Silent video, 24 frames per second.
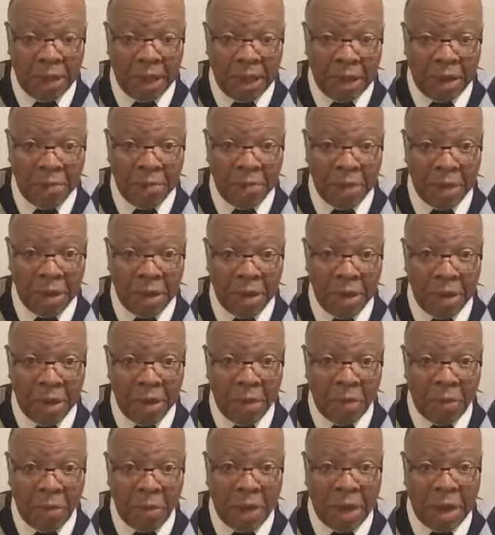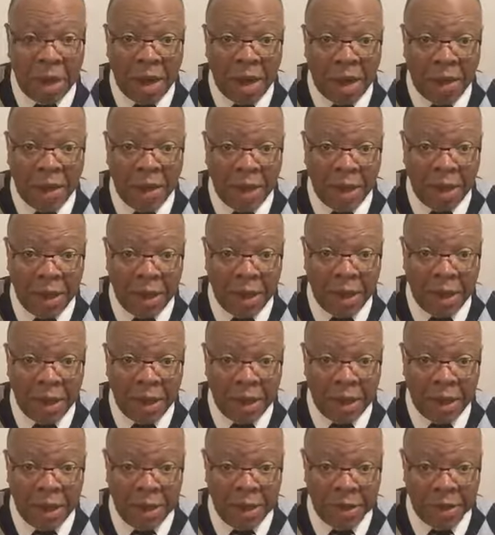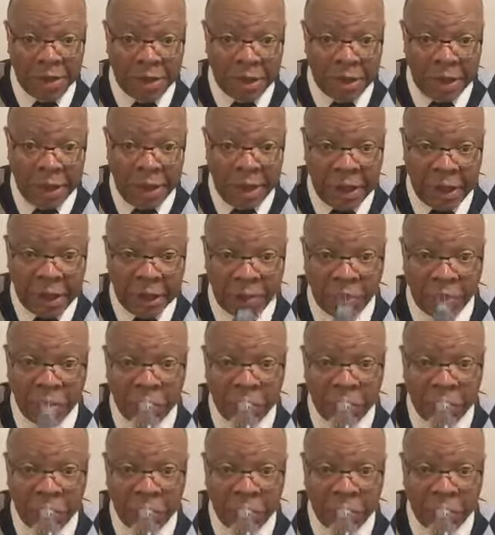him while he is near.